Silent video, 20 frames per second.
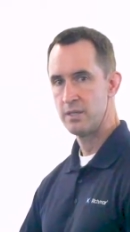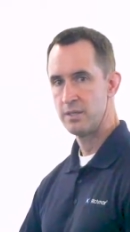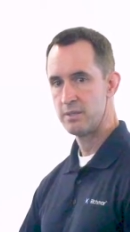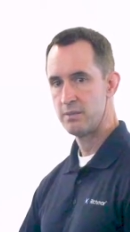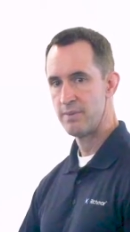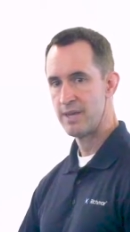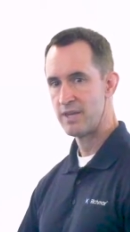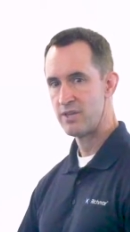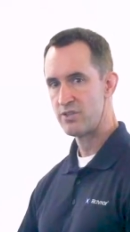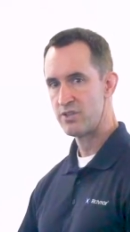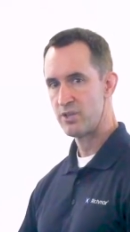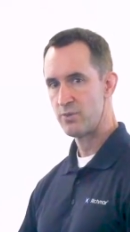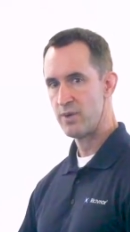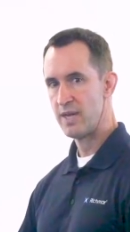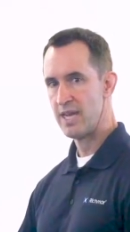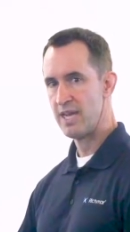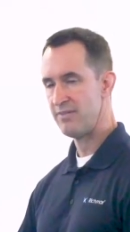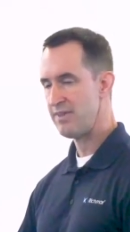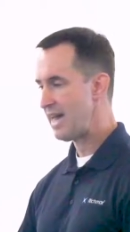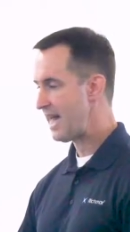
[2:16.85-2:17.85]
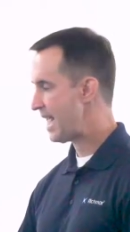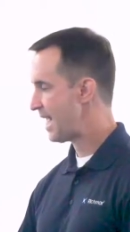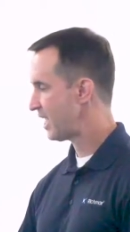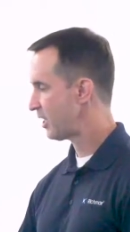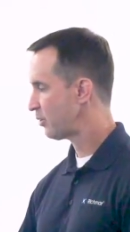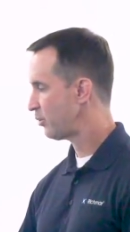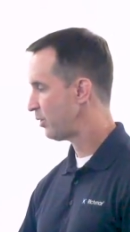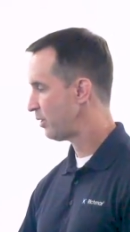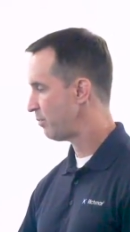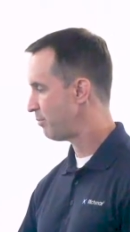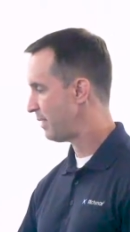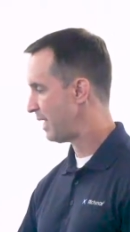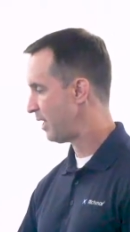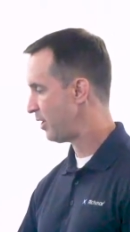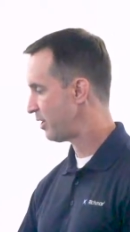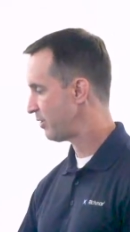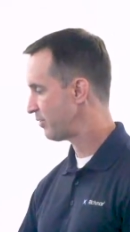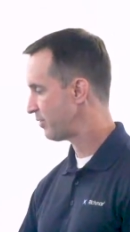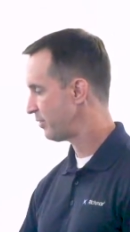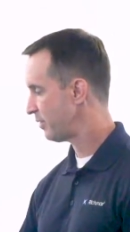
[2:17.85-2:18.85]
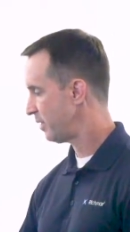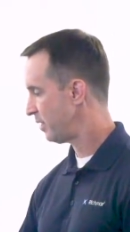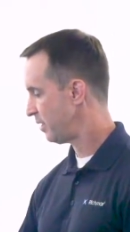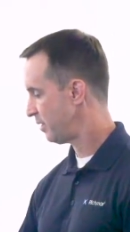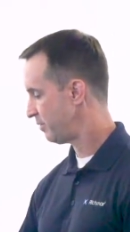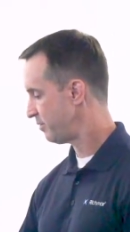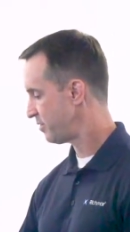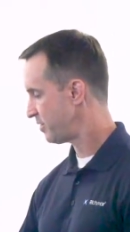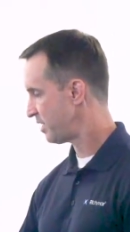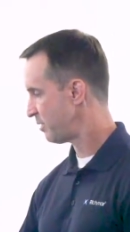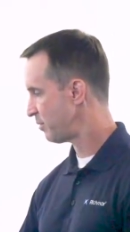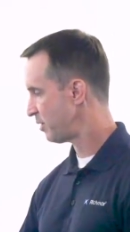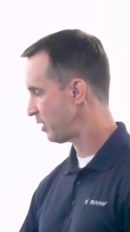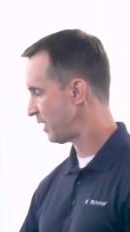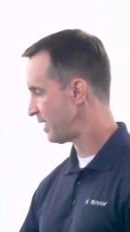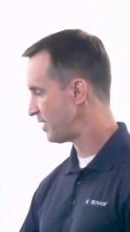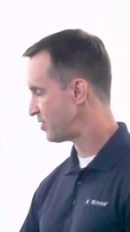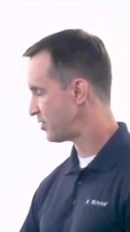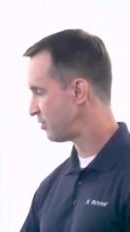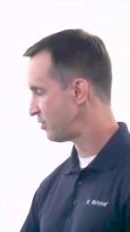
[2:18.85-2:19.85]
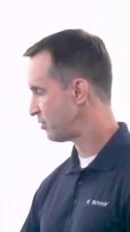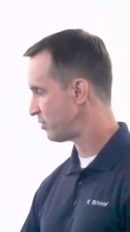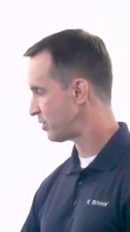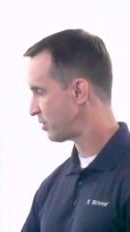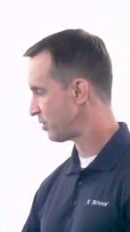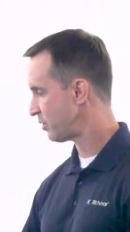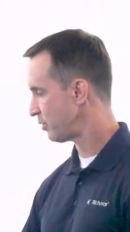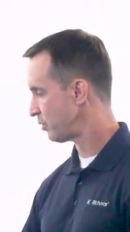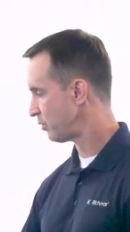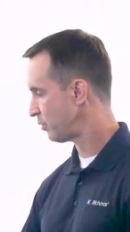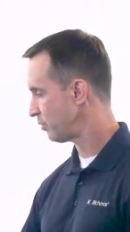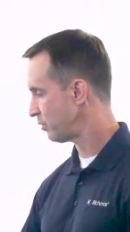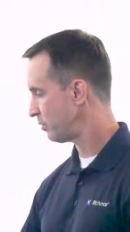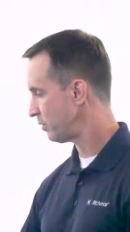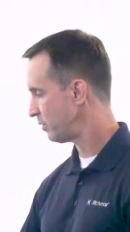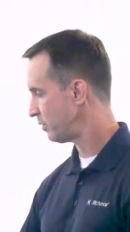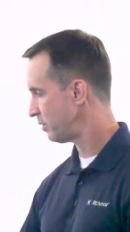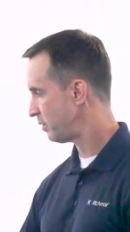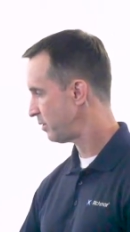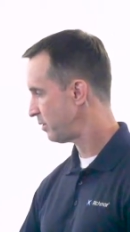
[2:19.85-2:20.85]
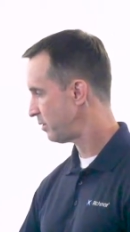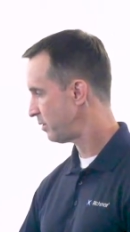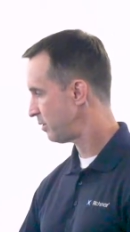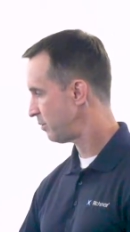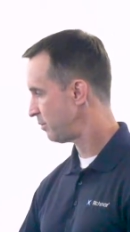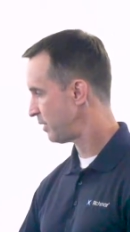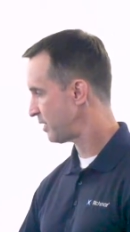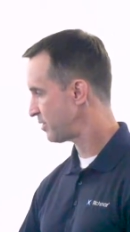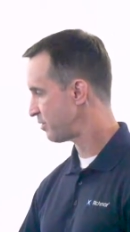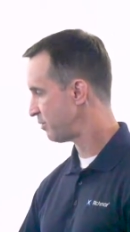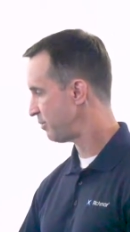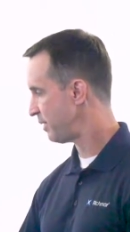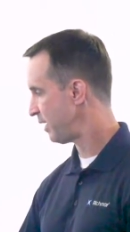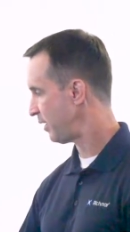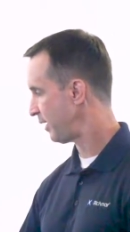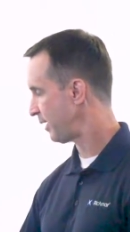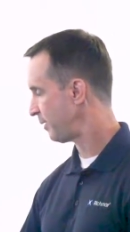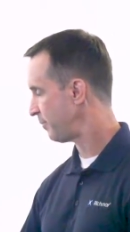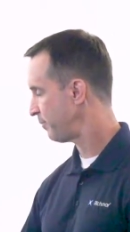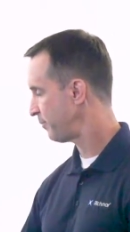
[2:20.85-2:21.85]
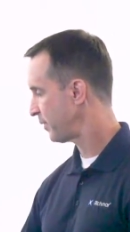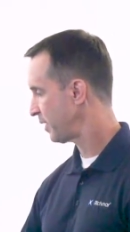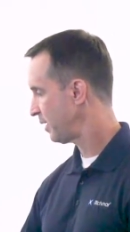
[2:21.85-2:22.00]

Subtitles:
to make sure we have adequate amount of stimulation to the muscle belly.